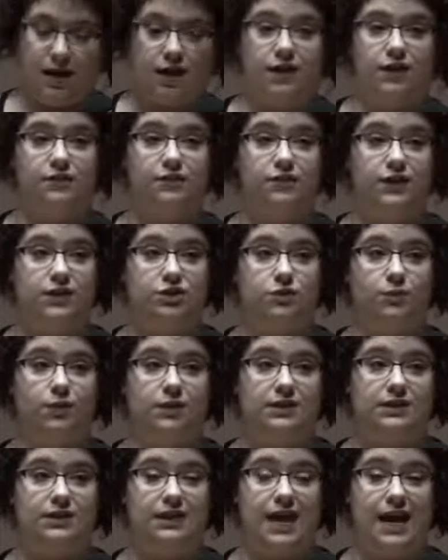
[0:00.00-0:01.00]
visual
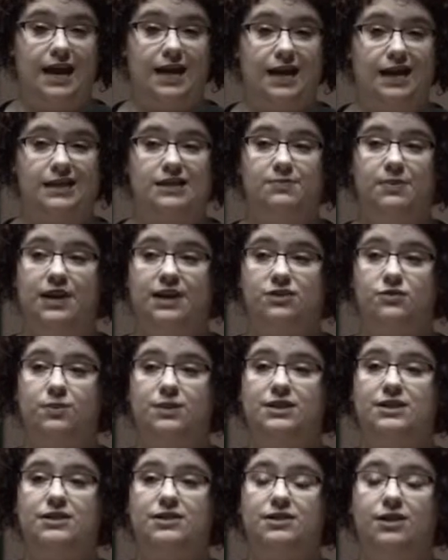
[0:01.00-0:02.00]
today is because we're
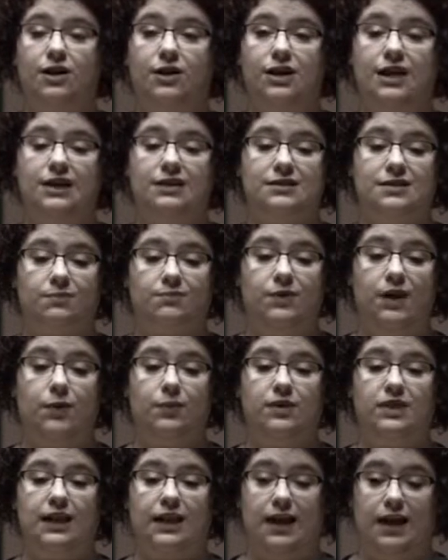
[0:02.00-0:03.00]
starting something
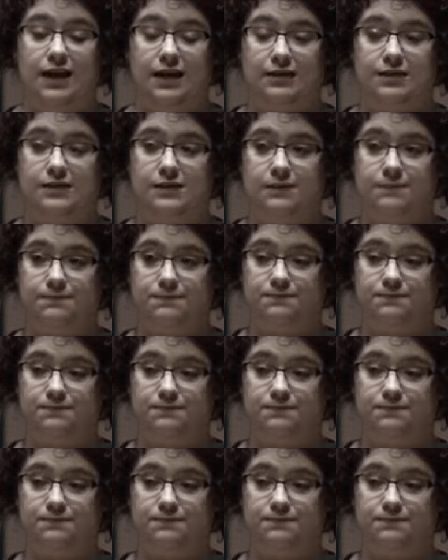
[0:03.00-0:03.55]
with the kids